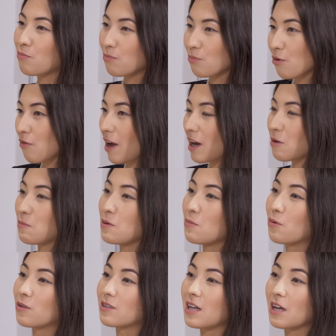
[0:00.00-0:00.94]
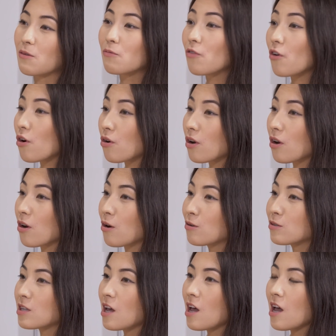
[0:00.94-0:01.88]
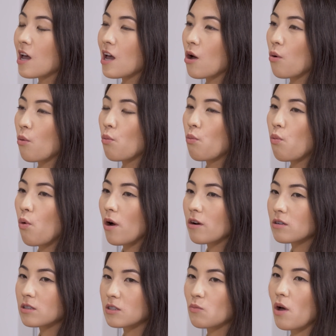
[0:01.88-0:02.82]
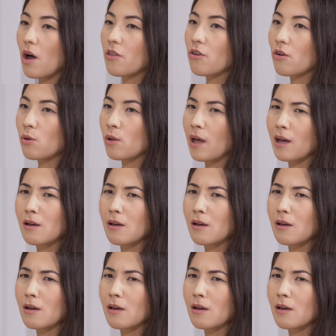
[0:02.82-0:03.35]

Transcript: providing people to take photos. What are some other